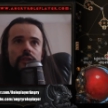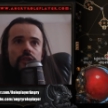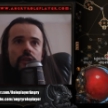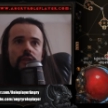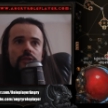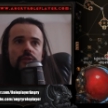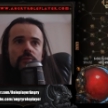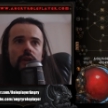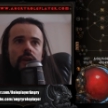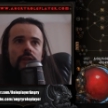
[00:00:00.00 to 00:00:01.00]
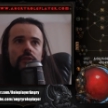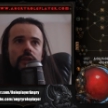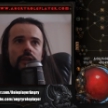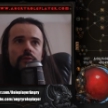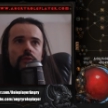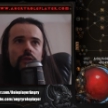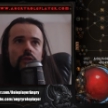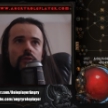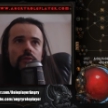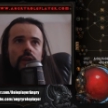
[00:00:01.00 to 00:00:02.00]
Chance to blind on hit with a lot
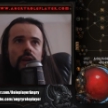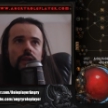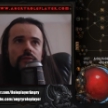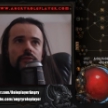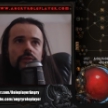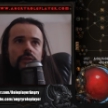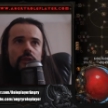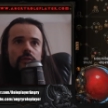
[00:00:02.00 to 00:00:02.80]
of life,